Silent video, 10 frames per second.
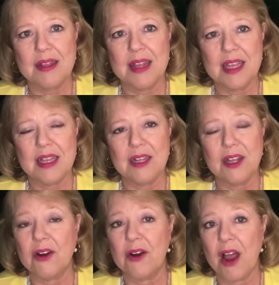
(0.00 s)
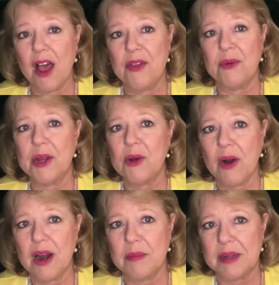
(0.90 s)
then there are other
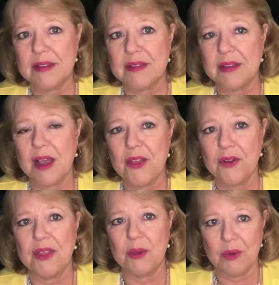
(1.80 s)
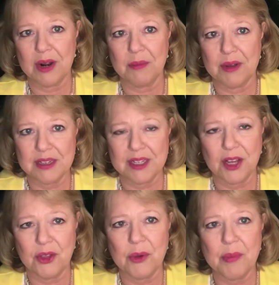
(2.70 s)
requirements other than what I'm going to
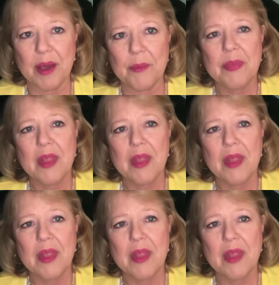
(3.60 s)
tell you about.